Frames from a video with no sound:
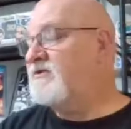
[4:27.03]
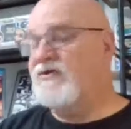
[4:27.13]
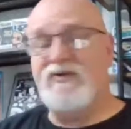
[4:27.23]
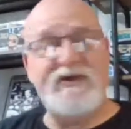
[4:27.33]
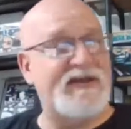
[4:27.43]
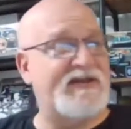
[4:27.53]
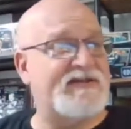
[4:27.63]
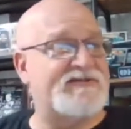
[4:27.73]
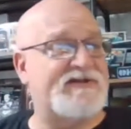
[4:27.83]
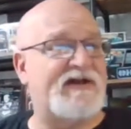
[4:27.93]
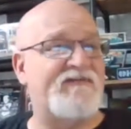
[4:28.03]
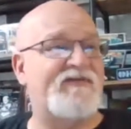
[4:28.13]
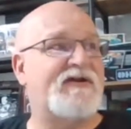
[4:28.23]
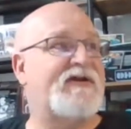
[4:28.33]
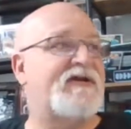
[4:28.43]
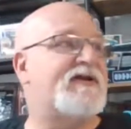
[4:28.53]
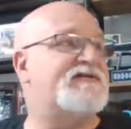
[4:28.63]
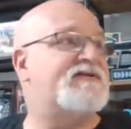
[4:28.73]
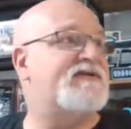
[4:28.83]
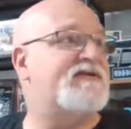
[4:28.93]
So we're going to kick this off.
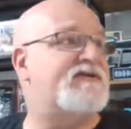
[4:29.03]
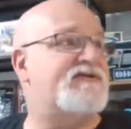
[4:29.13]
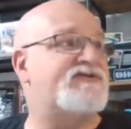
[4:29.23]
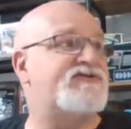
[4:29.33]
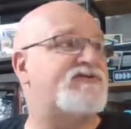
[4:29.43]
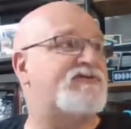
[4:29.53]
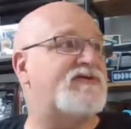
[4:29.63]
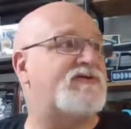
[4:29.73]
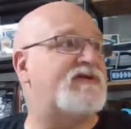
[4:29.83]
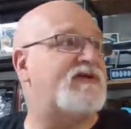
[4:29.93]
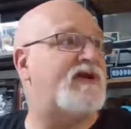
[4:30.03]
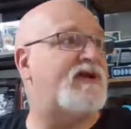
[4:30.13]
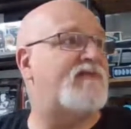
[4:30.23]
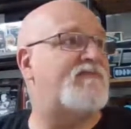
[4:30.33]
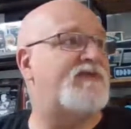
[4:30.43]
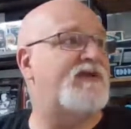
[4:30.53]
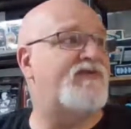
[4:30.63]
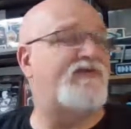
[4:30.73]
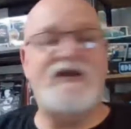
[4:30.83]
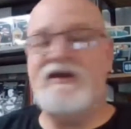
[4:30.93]
I was in the Nerd Store the
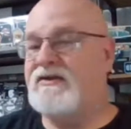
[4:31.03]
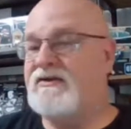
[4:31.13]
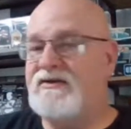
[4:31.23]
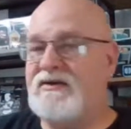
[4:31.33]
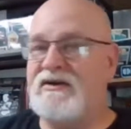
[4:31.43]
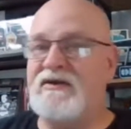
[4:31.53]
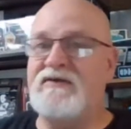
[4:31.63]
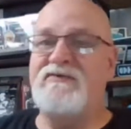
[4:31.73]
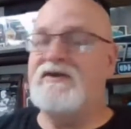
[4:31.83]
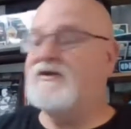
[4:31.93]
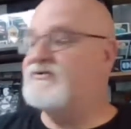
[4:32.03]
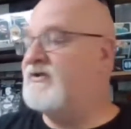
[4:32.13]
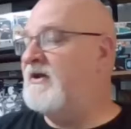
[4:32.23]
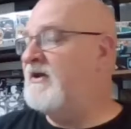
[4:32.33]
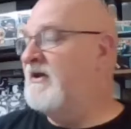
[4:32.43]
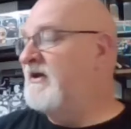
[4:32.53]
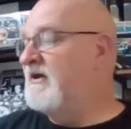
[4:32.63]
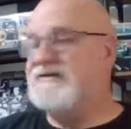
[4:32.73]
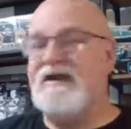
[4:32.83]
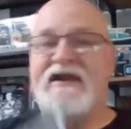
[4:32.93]
other day, yesterday,
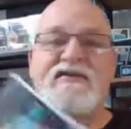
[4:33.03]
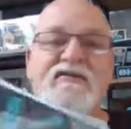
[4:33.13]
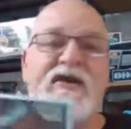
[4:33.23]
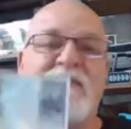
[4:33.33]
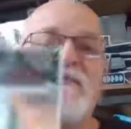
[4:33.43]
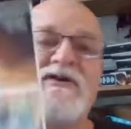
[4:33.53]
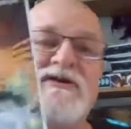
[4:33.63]
because I had to grab